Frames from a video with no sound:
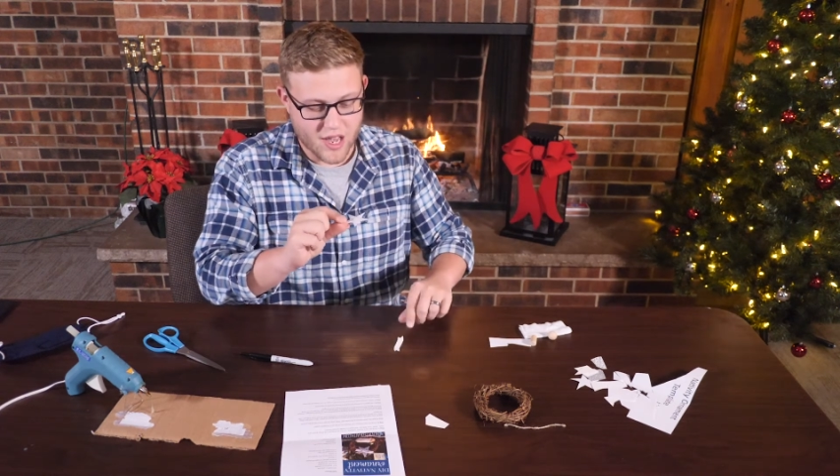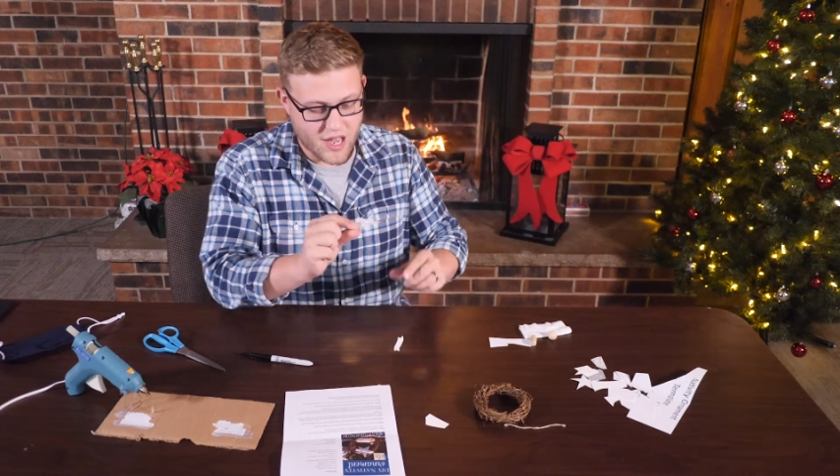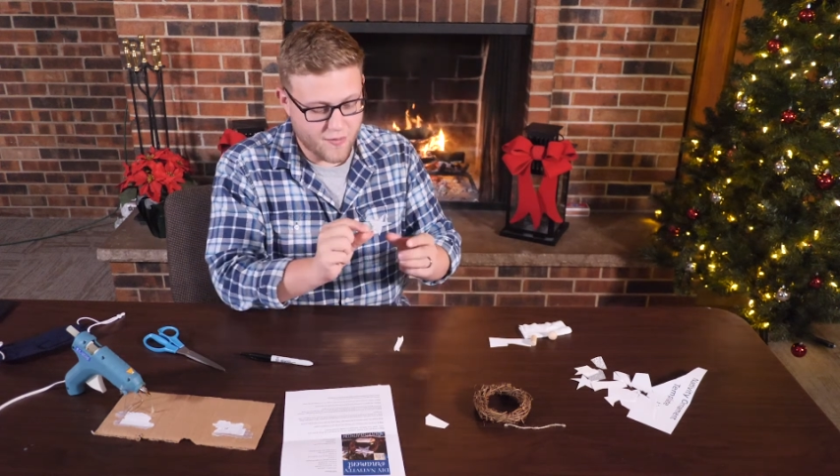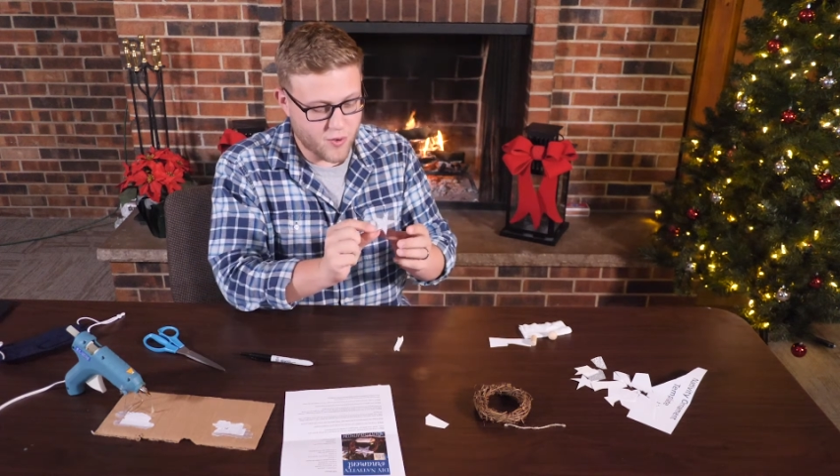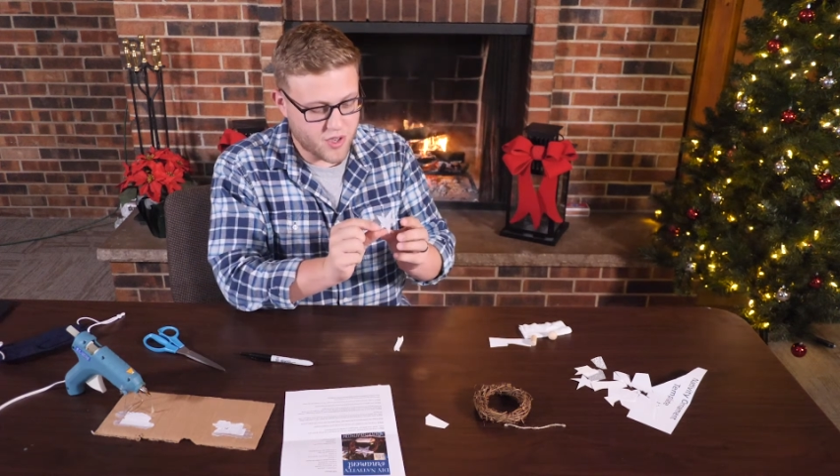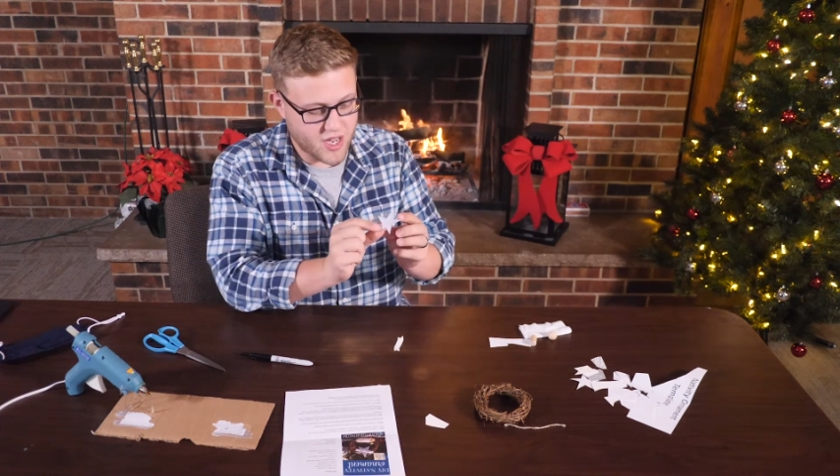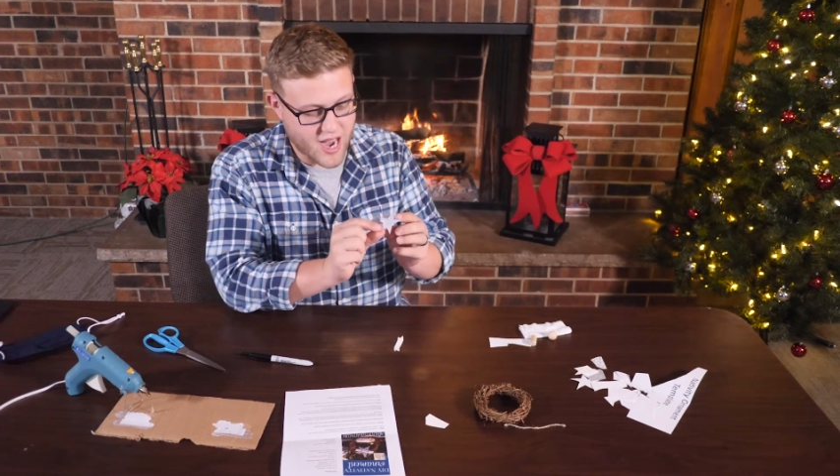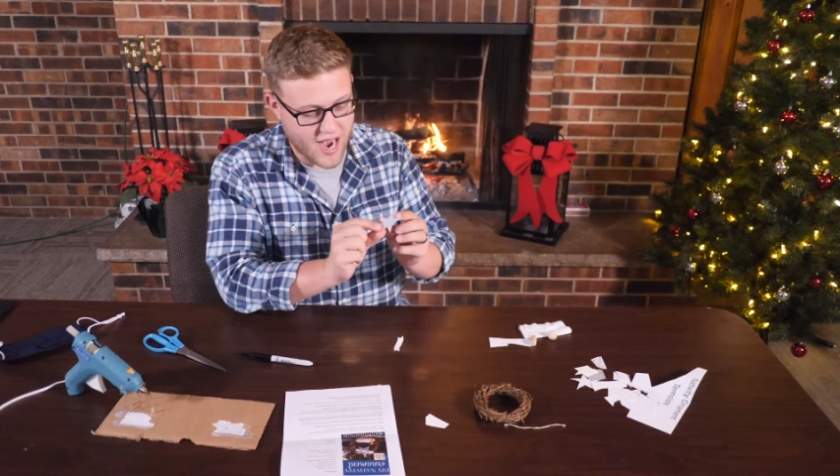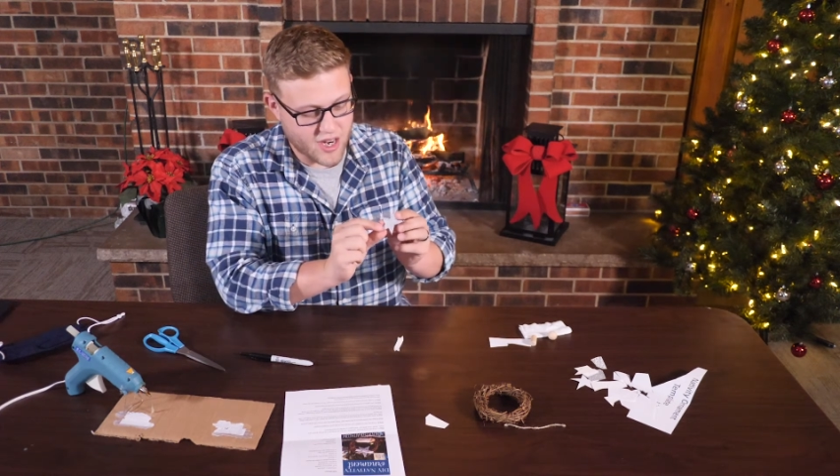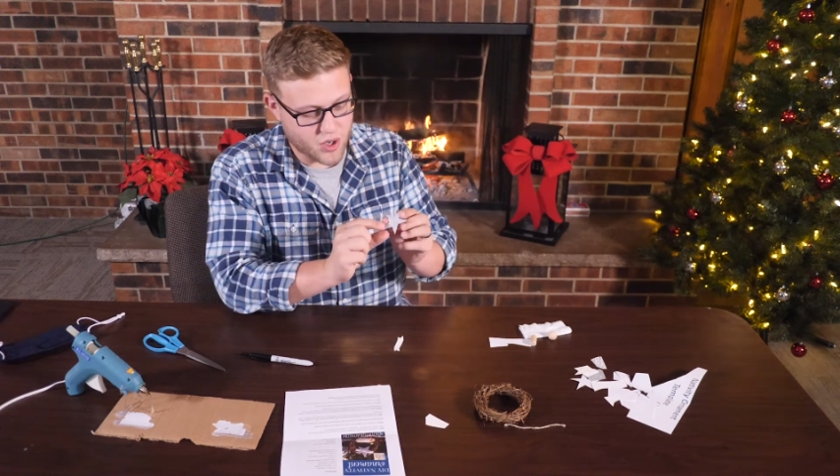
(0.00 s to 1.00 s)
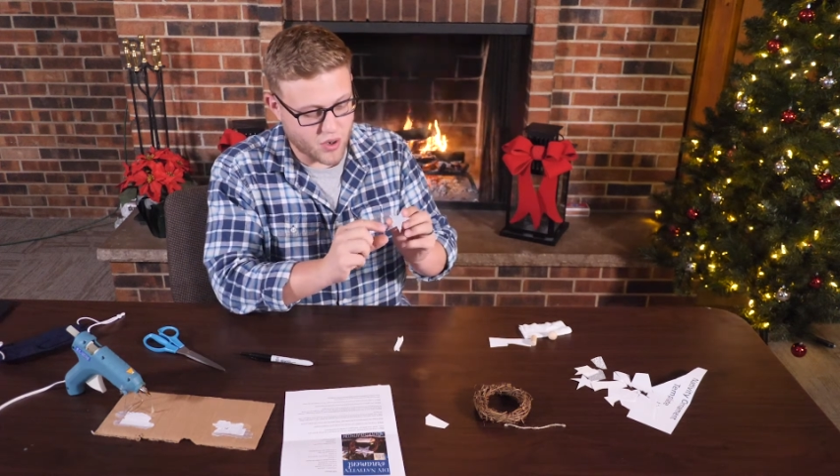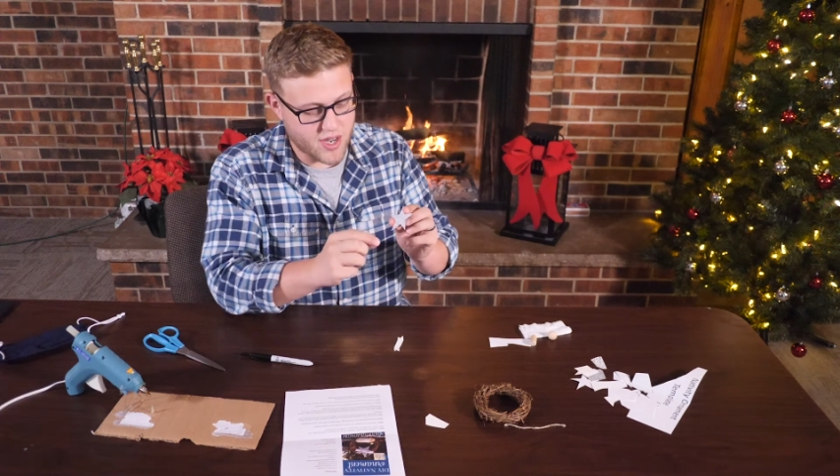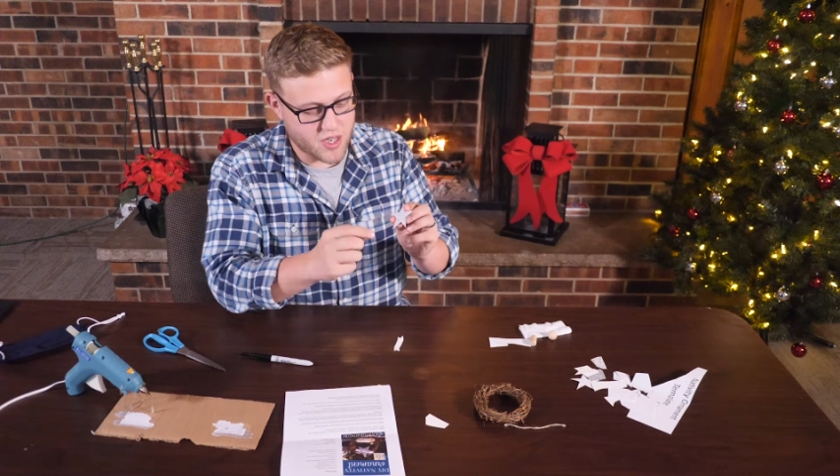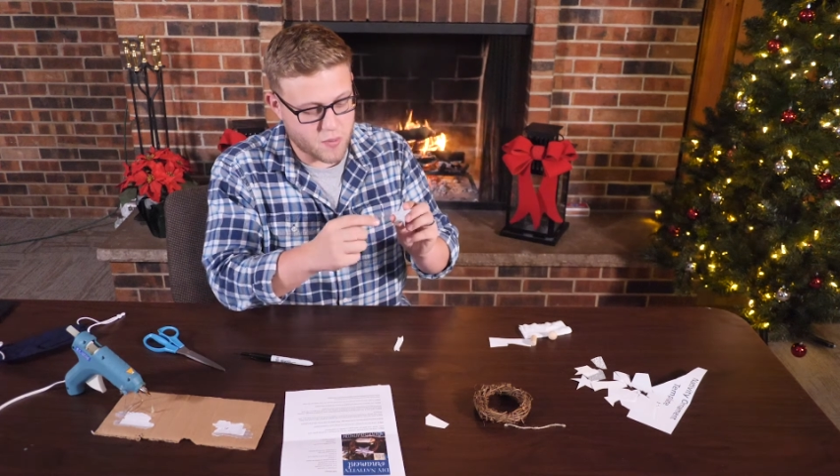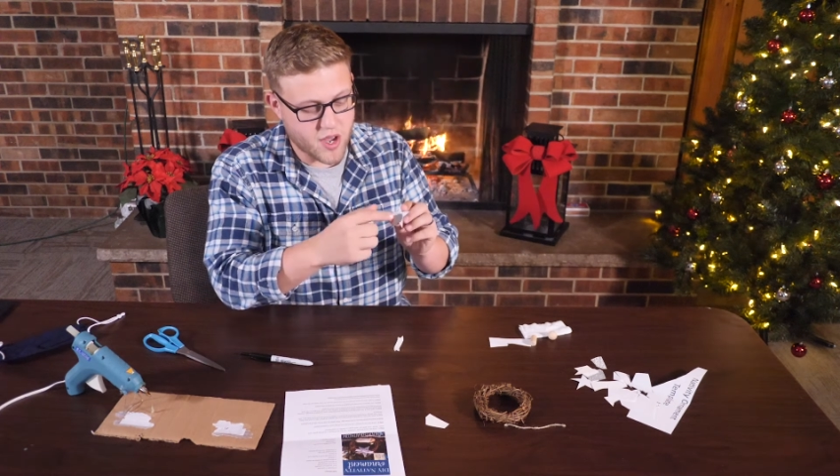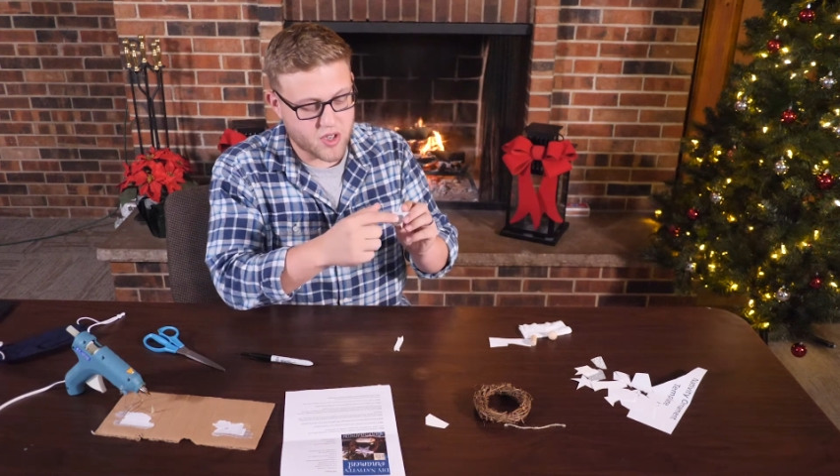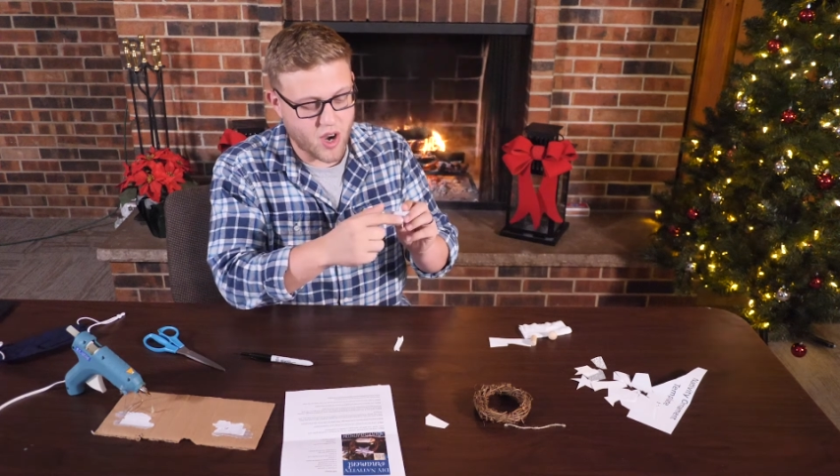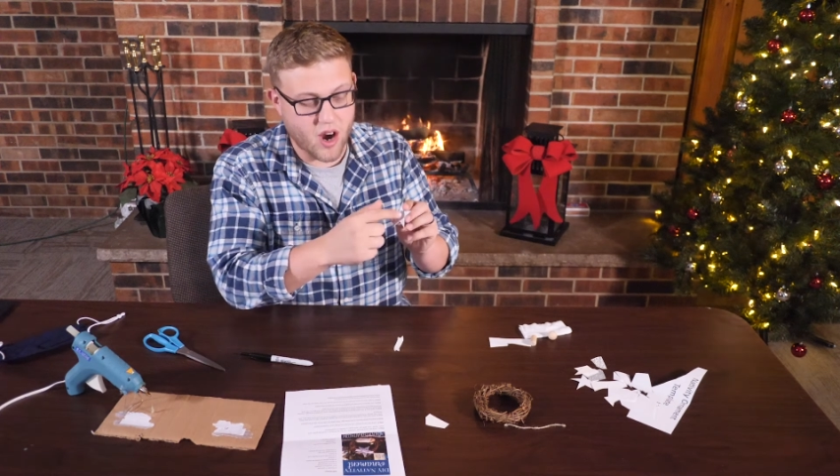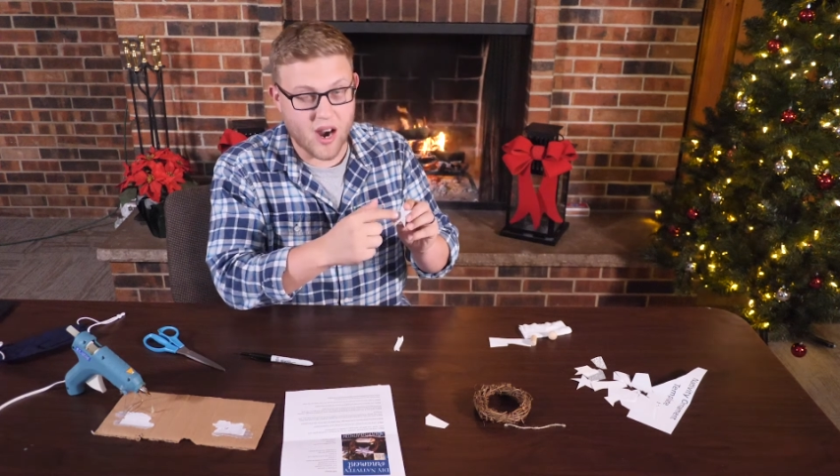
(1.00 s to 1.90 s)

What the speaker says: If you see, I traced my star